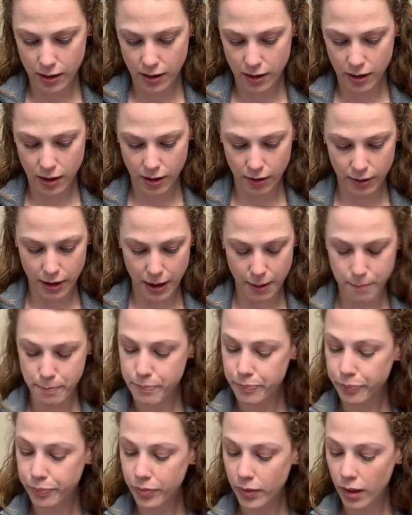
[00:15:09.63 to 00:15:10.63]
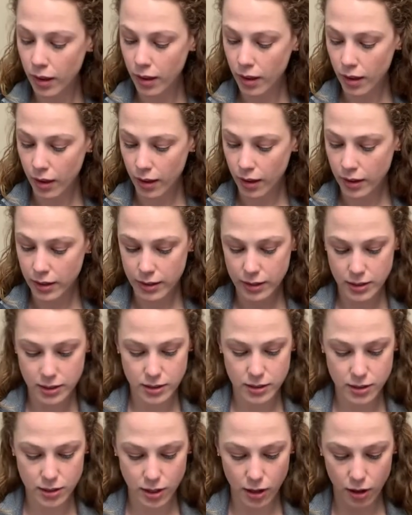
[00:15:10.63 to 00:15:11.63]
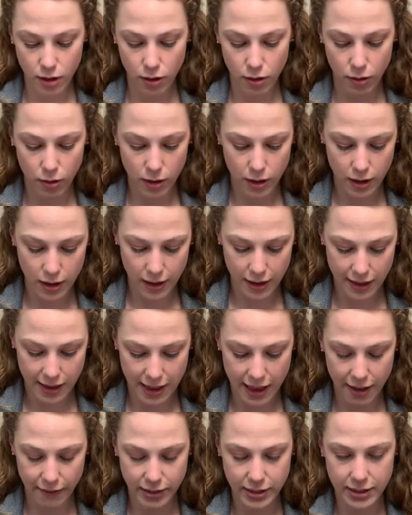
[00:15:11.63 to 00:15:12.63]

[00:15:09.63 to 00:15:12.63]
All right, so I have a